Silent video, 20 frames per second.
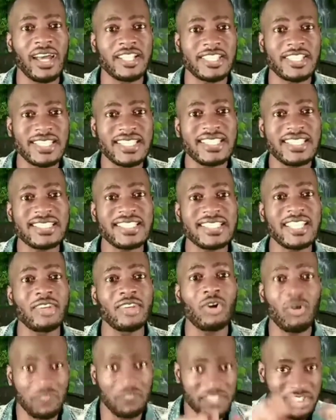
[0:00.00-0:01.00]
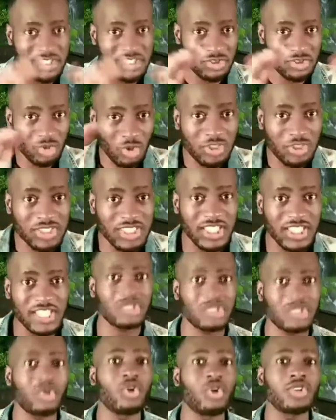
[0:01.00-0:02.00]
citizen of this
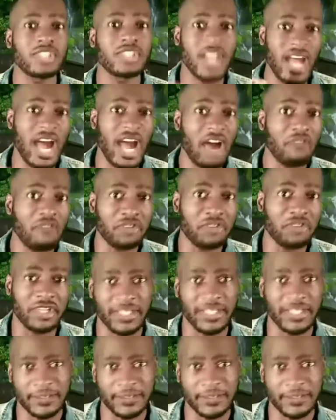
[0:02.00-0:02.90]
continent called Africa.